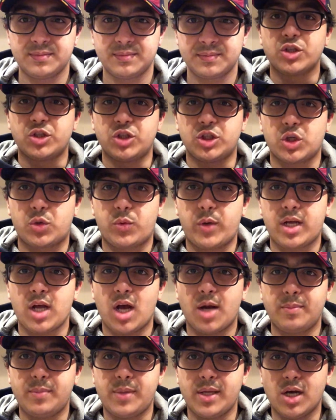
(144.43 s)
There's a quick
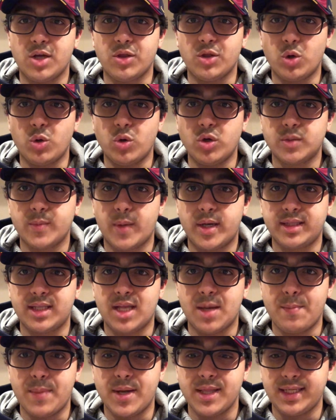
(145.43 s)
update on the Ousmane
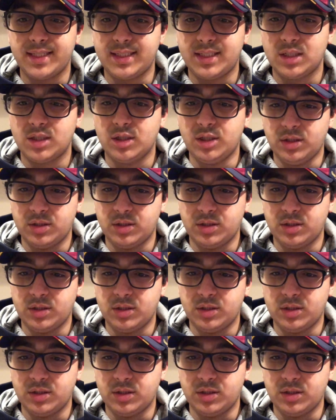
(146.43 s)
Dembele deal.